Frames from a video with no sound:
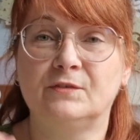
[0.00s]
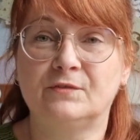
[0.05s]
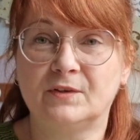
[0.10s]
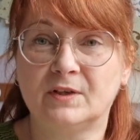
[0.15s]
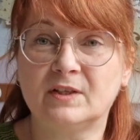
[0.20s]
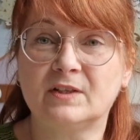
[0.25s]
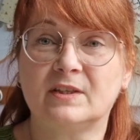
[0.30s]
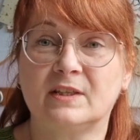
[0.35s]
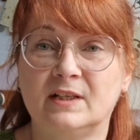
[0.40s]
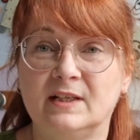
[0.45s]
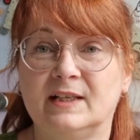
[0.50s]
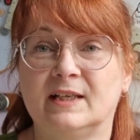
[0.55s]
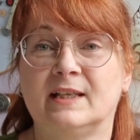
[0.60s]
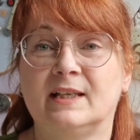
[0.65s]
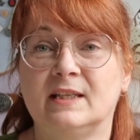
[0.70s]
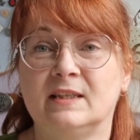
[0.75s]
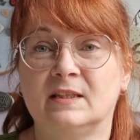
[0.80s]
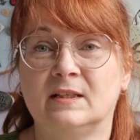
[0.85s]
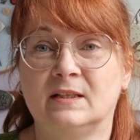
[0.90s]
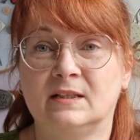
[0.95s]
you follow the
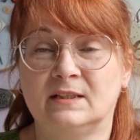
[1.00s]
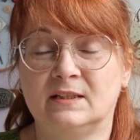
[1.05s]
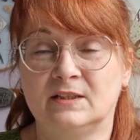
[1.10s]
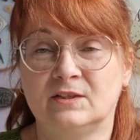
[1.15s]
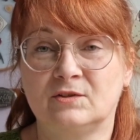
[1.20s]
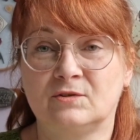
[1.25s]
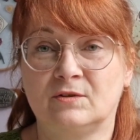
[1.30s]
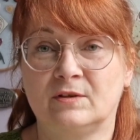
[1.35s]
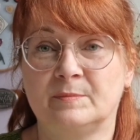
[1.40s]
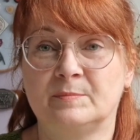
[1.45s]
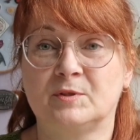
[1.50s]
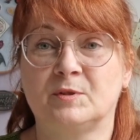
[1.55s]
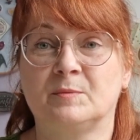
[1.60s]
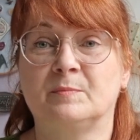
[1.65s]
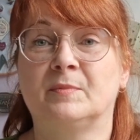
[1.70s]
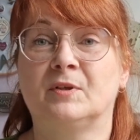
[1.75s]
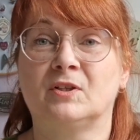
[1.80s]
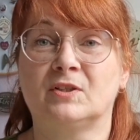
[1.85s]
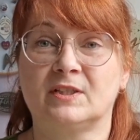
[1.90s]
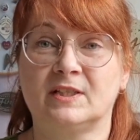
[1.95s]
link in the
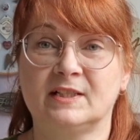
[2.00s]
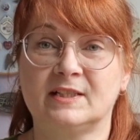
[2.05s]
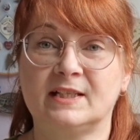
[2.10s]
description box,